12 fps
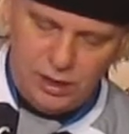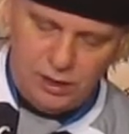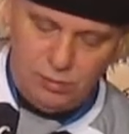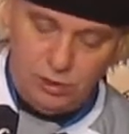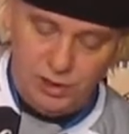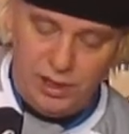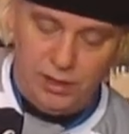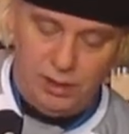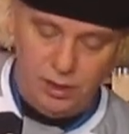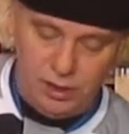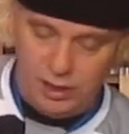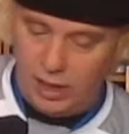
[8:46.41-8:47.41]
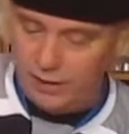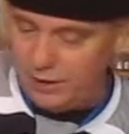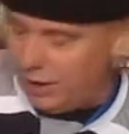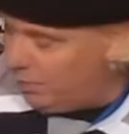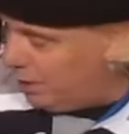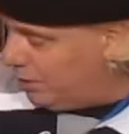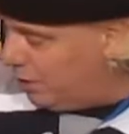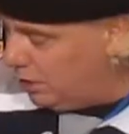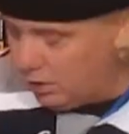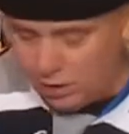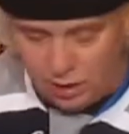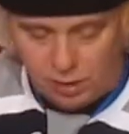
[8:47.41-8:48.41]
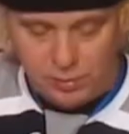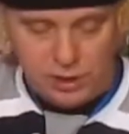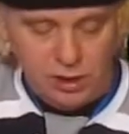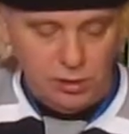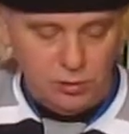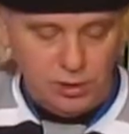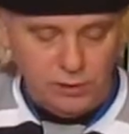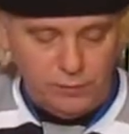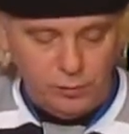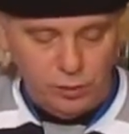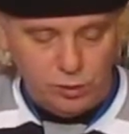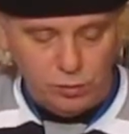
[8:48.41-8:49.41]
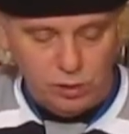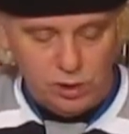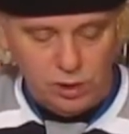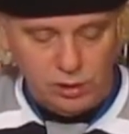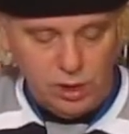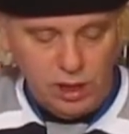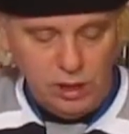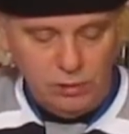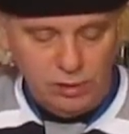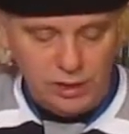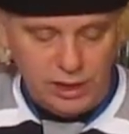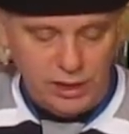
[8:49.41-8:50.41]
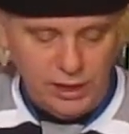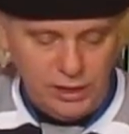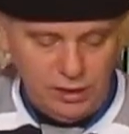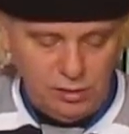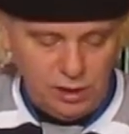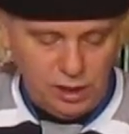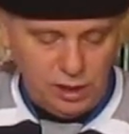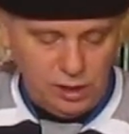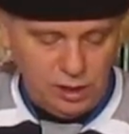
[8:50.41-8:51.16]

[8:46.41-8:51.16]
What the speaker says: The one thing you got to say about Kirby too, with the Fourth World, was that he took